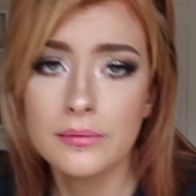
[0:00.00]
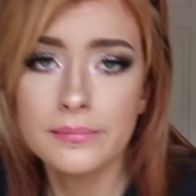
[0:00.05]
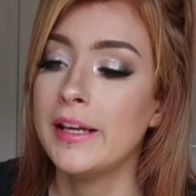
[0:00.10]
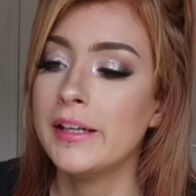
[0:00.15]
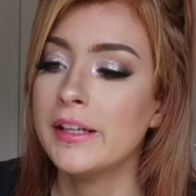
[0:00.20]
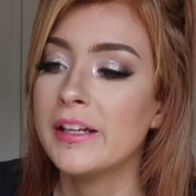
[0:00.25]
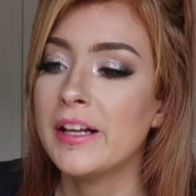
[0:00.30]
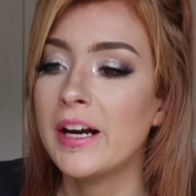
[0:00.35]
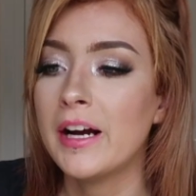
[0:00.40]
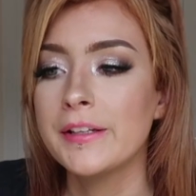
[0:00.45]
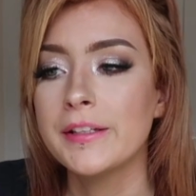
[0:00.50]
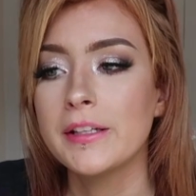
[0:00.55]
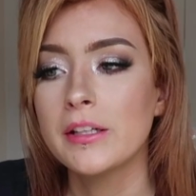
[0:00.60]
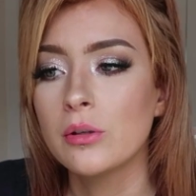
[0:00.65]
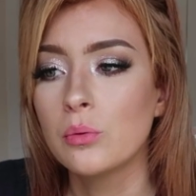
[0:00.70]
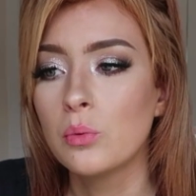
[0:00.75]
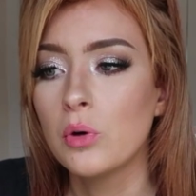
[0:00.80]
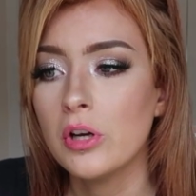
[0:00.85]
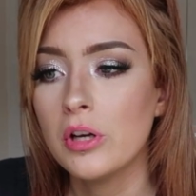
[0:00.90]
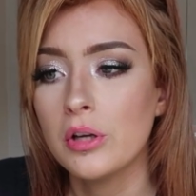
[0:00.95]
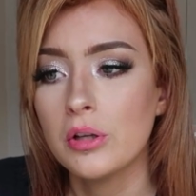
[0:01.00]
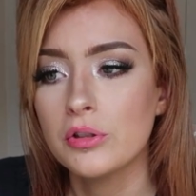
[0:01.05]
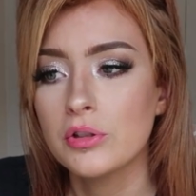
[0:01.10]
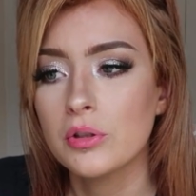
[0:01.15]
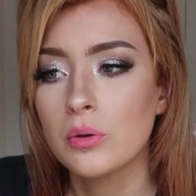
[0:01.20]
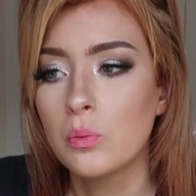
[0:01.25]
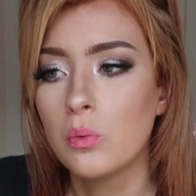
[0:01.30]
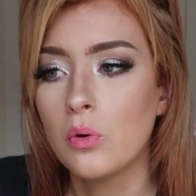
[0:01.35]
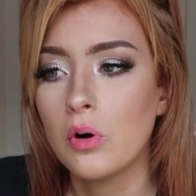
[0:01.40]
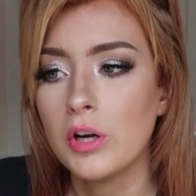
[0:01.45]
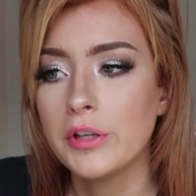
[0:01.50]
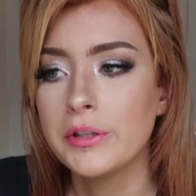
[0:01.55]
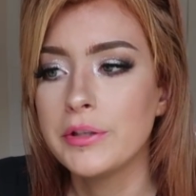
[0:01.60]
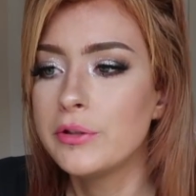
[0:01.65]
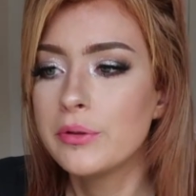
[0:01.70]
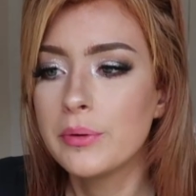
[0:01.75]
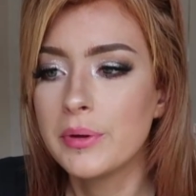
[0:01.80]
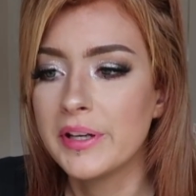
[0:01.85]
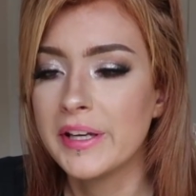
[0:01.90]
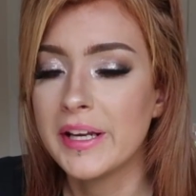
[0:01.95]
In an ideal world, what are
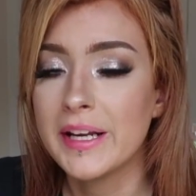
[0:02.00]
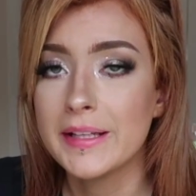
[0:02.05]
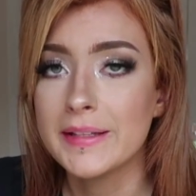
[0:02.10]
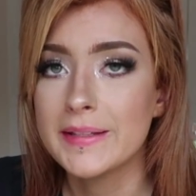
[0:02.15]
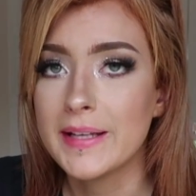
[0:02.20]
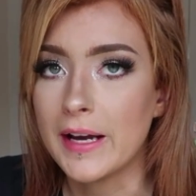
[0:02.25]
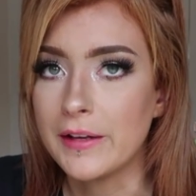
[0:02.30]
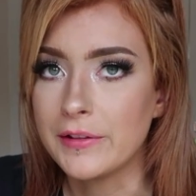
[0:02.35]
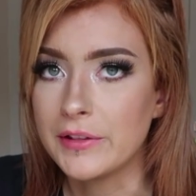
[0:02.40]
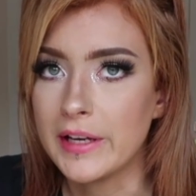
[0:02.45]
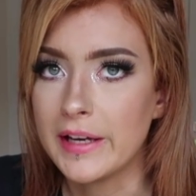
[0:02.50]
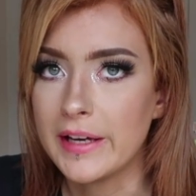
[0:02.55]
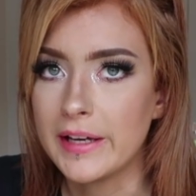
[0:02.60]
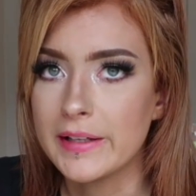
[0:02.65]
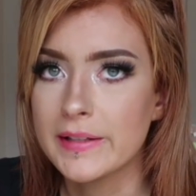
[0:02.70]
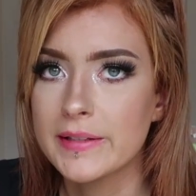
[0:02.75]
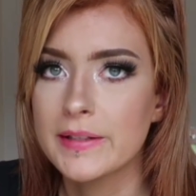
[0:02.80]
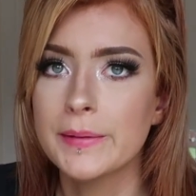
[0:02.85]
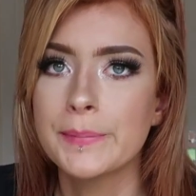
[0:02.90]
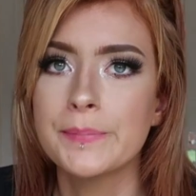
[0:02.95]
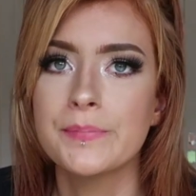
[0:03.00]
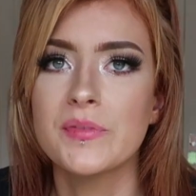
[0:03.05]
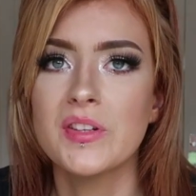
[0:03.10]
you doing in 10 years?